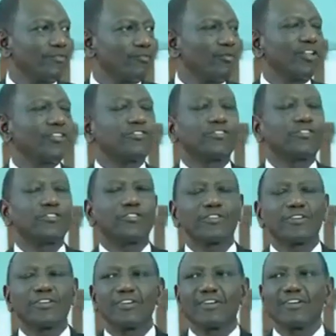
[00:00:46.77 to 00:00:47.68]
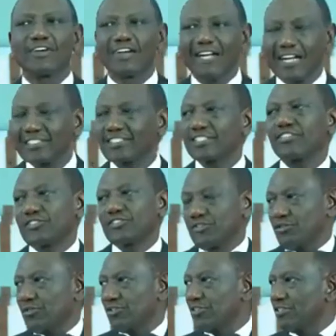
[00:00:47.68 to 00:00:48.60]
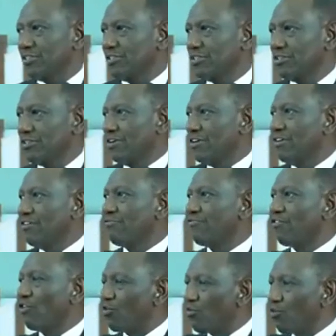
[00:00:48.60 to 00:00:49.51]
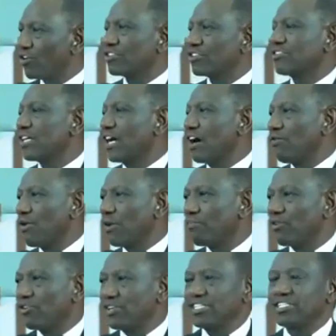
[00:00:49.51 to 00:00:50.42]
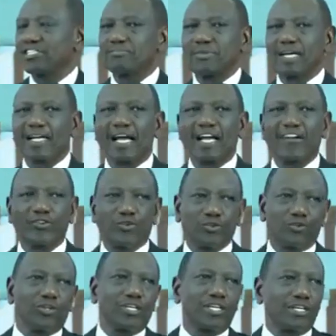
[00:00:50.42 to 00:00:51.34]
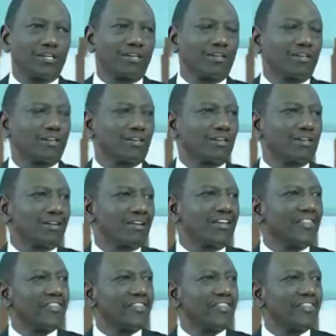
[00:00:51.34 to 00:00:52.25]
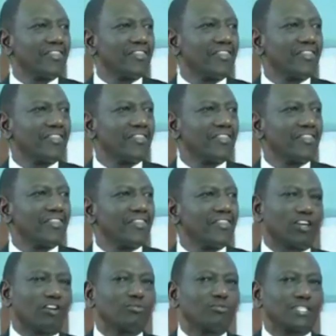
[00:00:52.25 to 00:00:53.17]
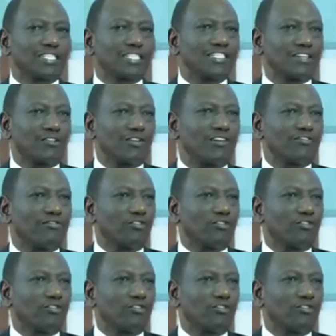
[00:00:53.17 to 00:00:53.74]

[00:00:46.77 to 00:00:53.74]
with gratitude for what our policemen are doing thousands of kilometers away